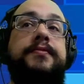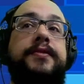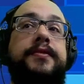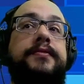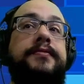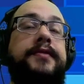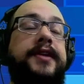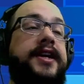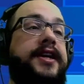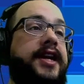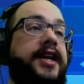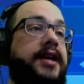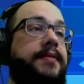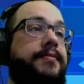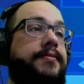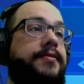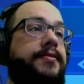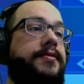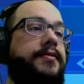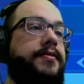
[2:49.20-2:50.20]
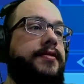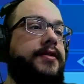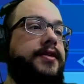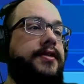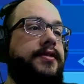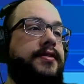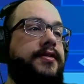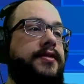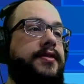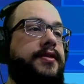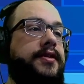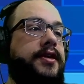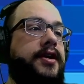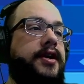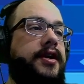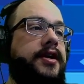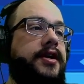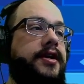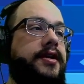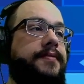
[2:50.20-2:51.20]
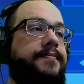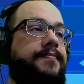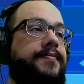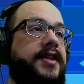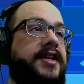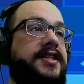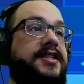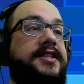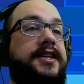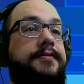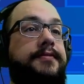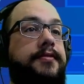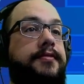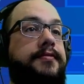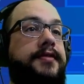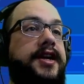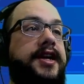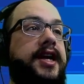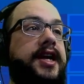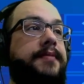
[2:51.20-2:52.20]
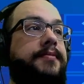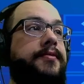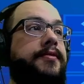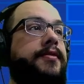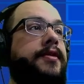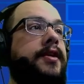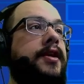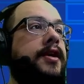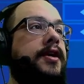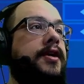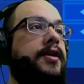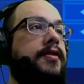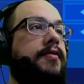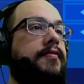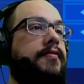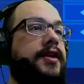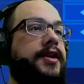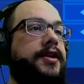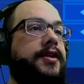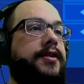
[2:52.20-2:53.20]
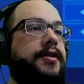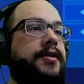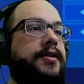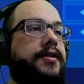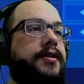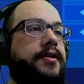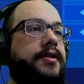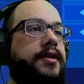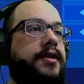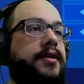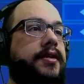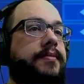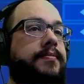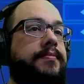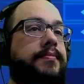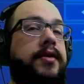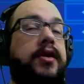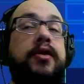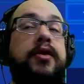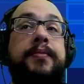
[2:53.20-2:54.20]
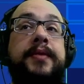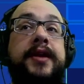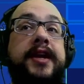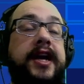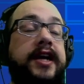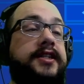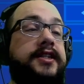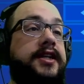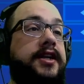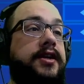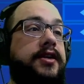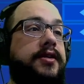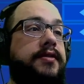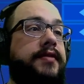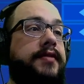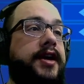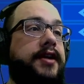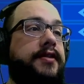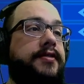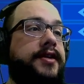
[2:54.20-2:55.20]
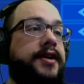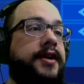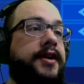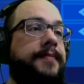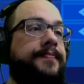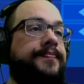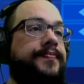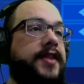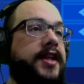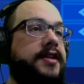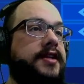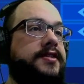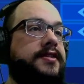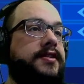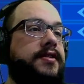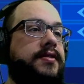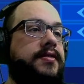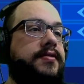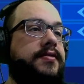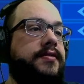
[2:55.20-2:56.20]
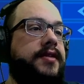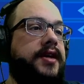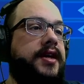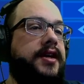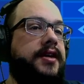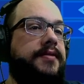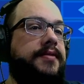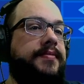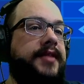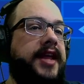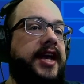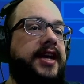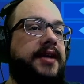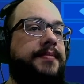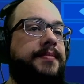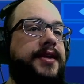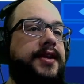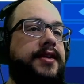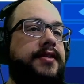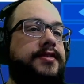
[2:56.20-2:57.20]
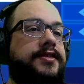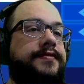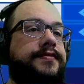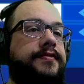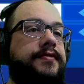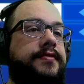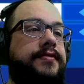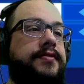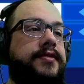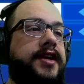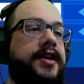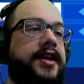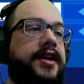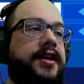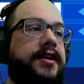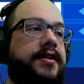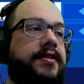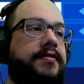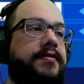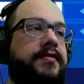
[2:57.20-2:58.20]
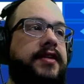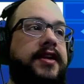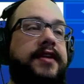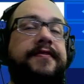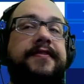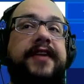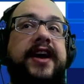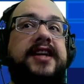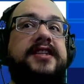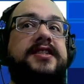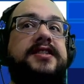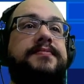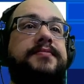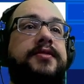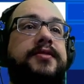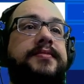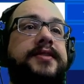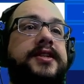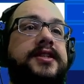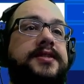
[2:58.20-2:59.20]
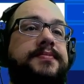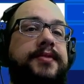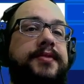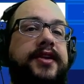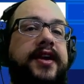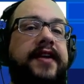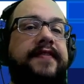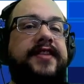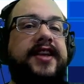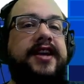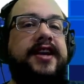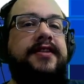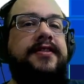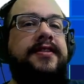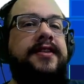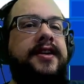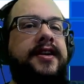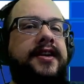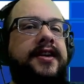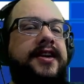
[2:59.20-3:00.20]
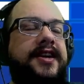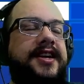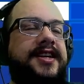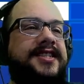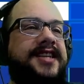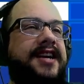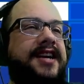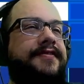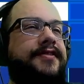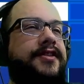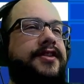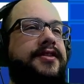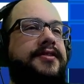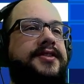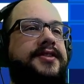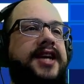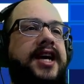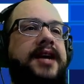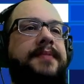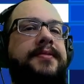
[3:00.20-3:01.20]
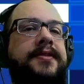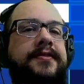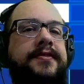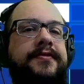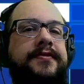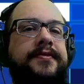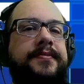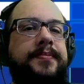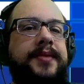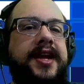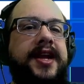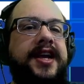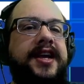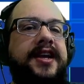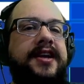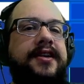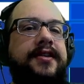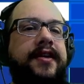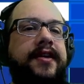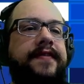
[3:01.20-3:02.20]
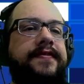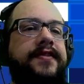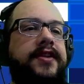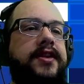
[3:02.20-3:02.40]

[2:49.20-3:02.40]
will re-enable or your um, stick will re-enable when you're um, hoping to actually look around. So um, that can be useful in really fast moments, but you have to get, it's kind of a new type of playing. You have to